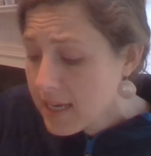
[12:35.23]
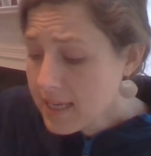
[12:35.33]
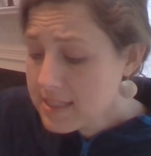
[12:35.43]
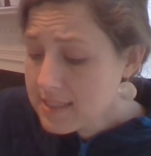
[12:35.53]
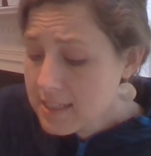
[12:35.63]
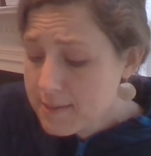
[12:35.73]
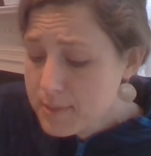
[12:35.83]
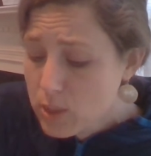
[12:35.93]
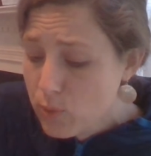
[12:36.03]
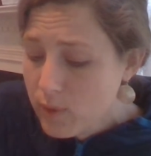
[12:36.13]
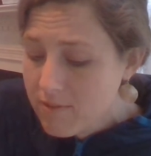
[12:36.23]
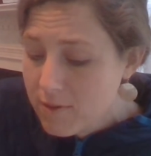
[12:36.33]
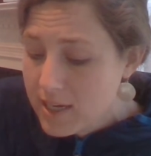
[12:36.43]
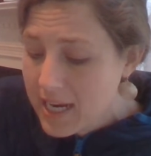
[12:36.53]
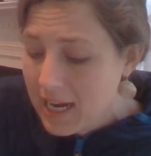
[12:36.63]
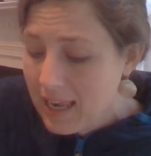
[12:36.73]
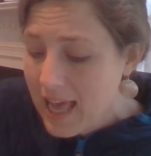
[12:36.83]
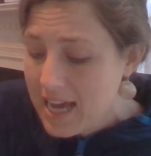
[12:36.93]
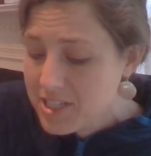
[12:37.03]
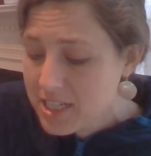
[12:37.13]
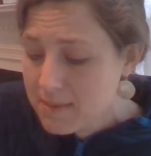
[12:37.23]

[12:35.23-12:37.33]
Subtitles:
his limbs quivering, lashing